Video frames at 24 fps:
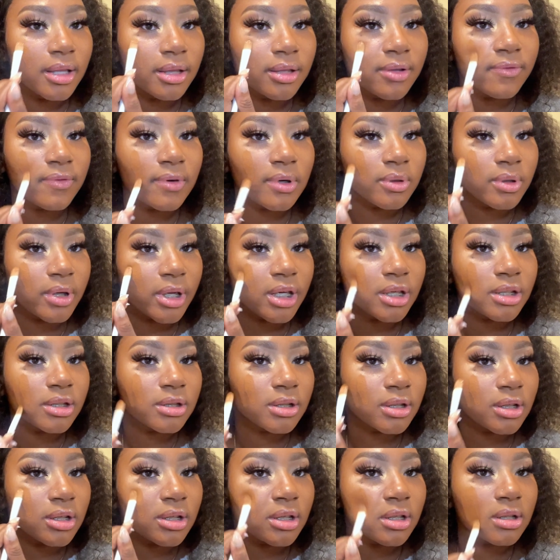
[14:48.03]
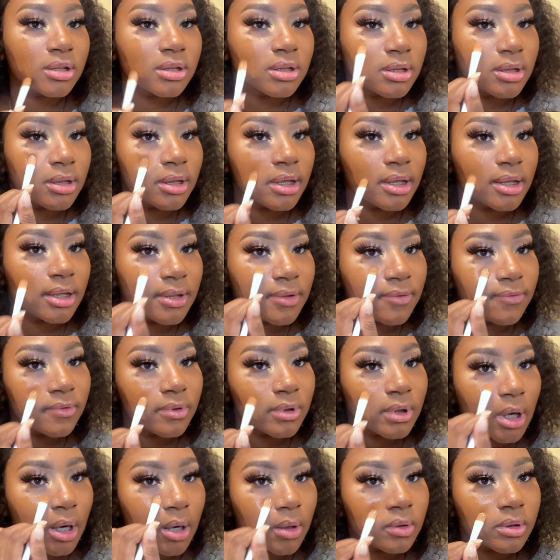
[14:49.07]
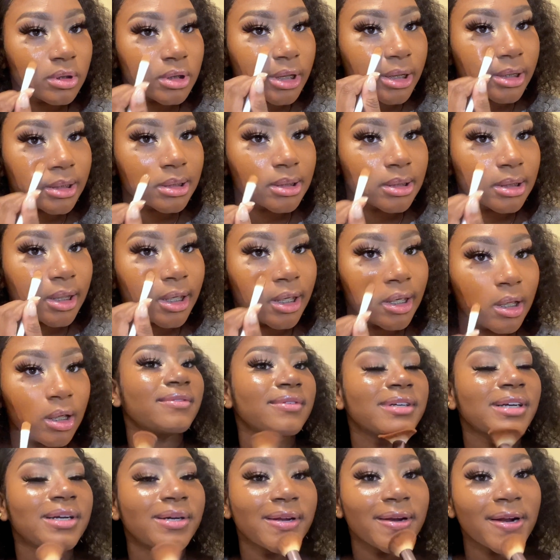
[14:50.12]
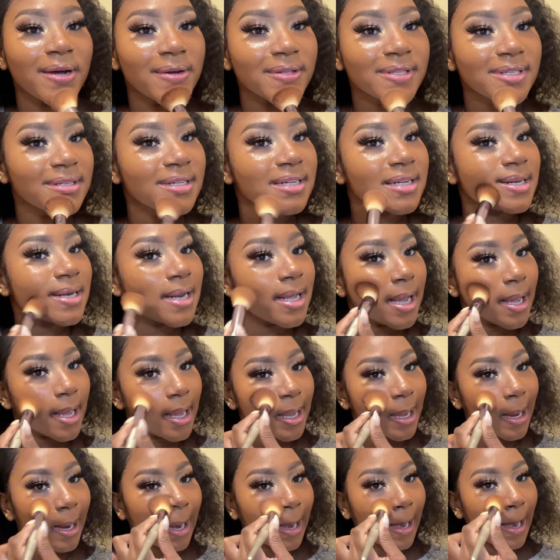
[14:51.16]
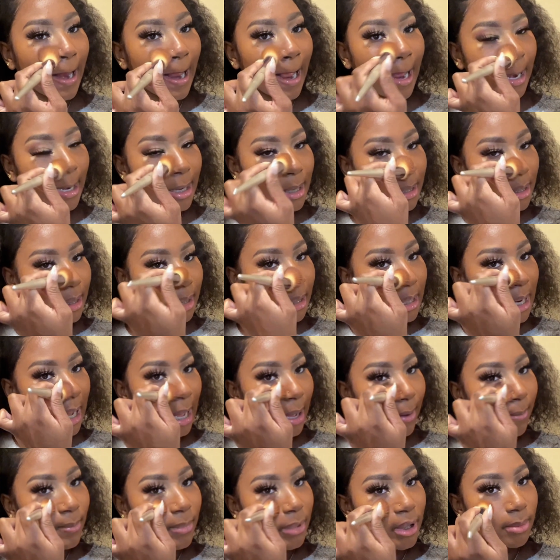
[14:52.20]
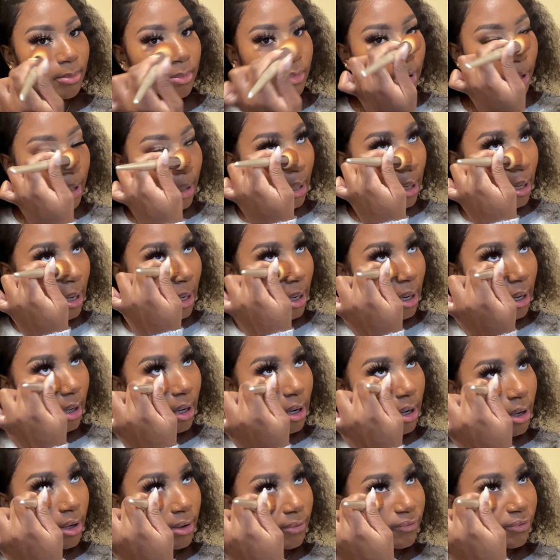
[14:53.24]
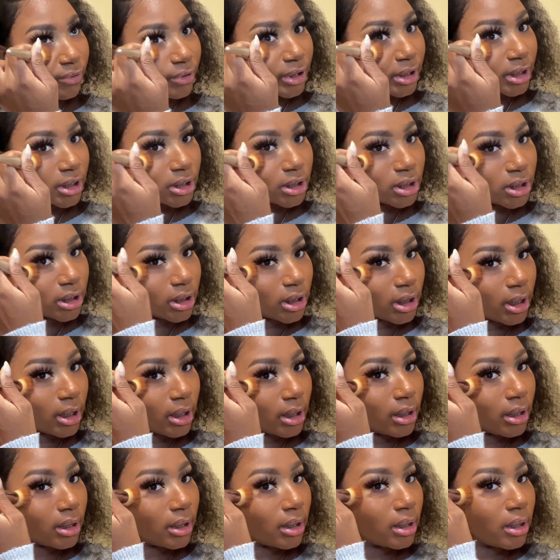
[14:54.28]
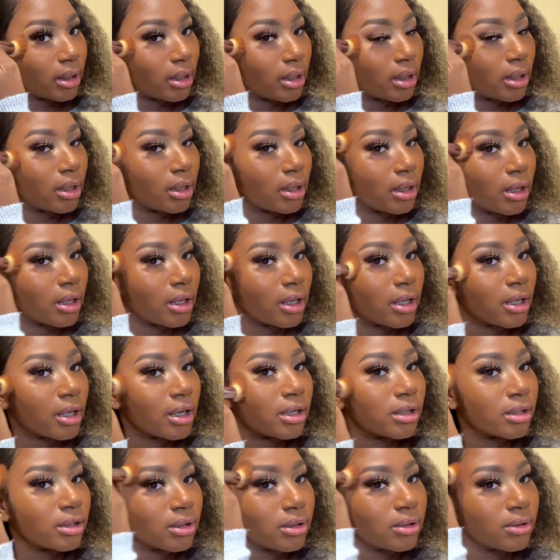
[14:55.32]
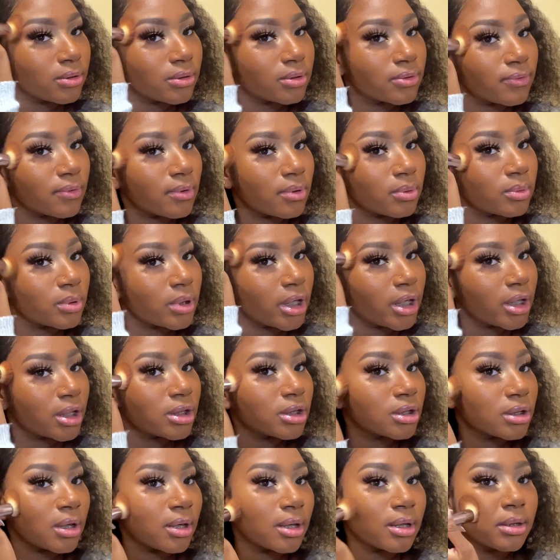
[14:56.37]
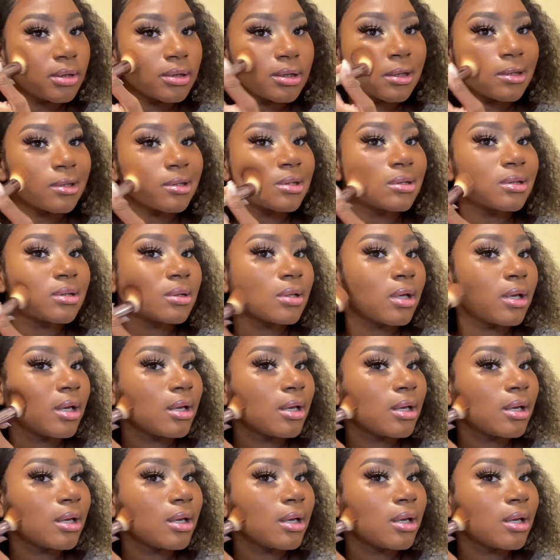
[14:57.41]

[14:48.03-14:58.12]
the foundation is to even out your skin. We're going out in the night and you need a bit more coverage, and you use foundation. Just